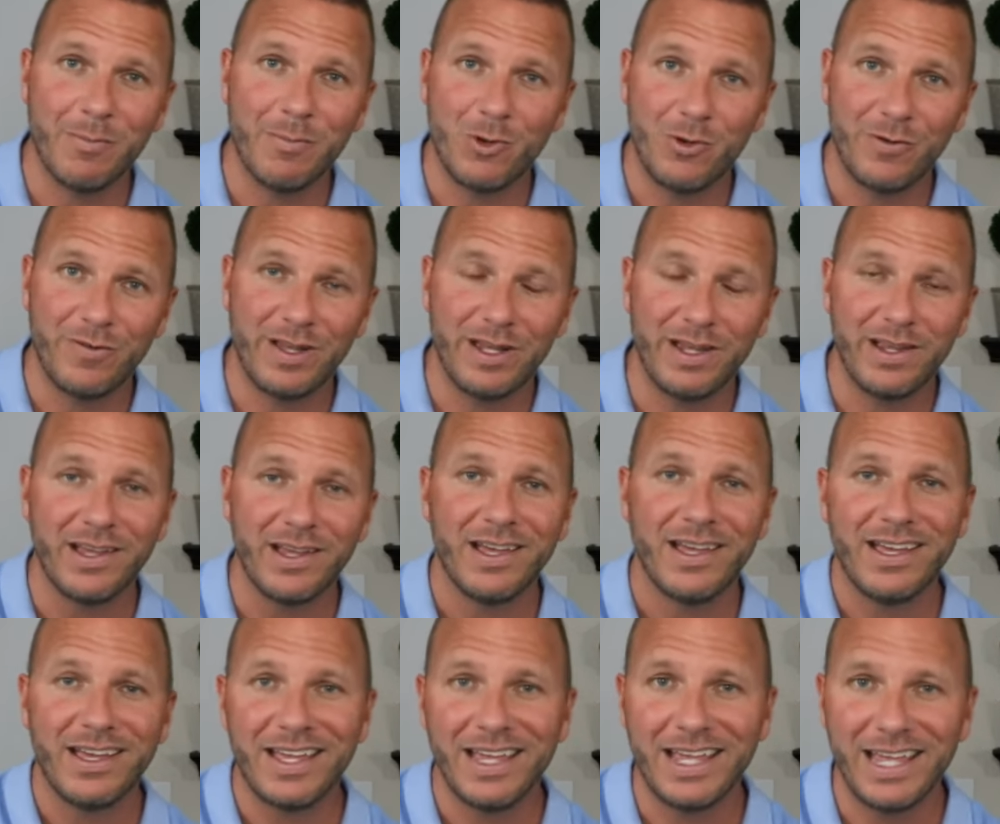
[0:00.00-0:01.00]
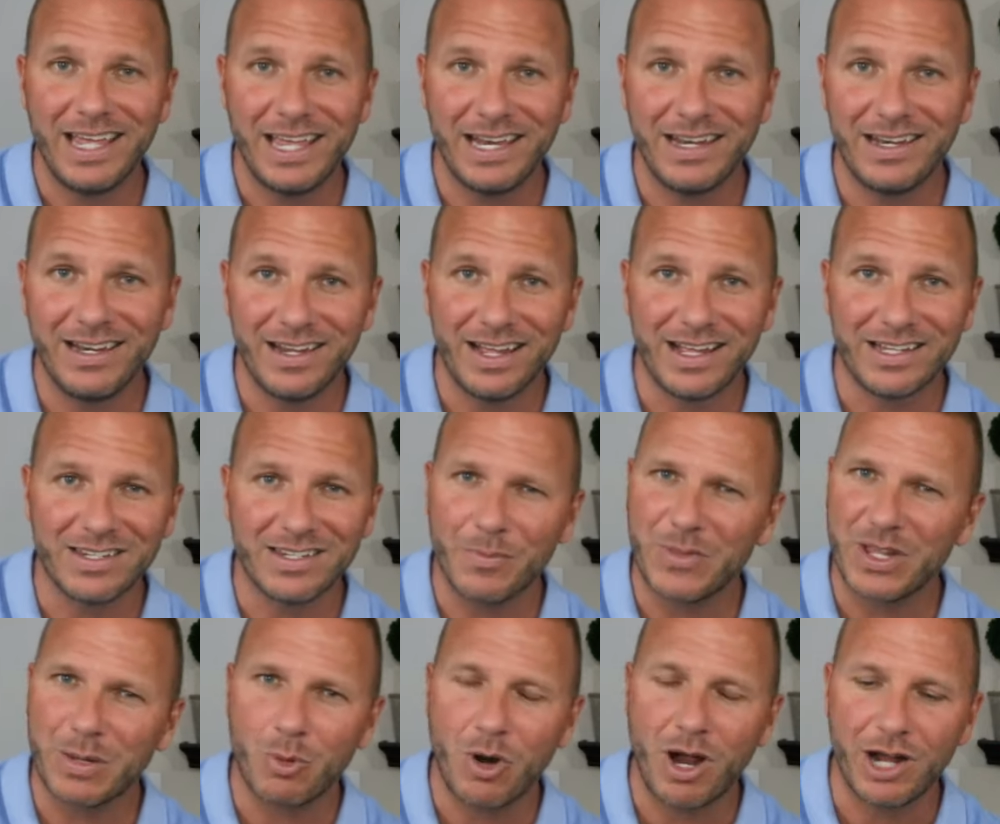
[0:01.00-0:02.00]
movie at
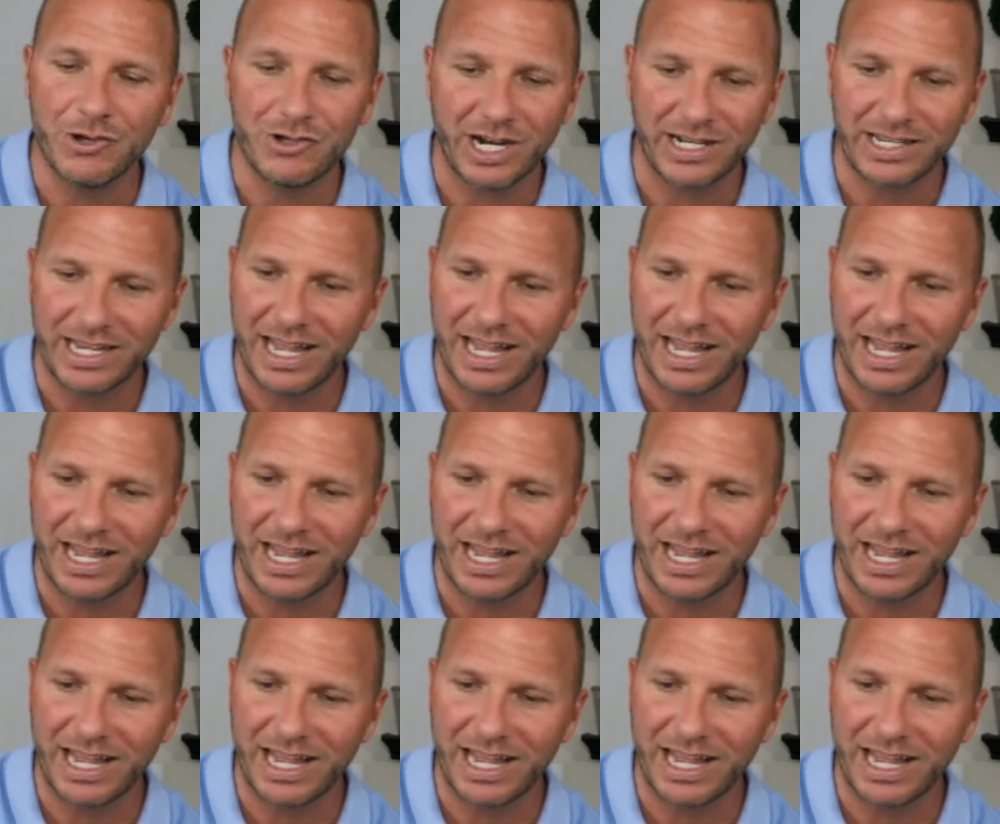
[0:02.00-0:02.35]
something project.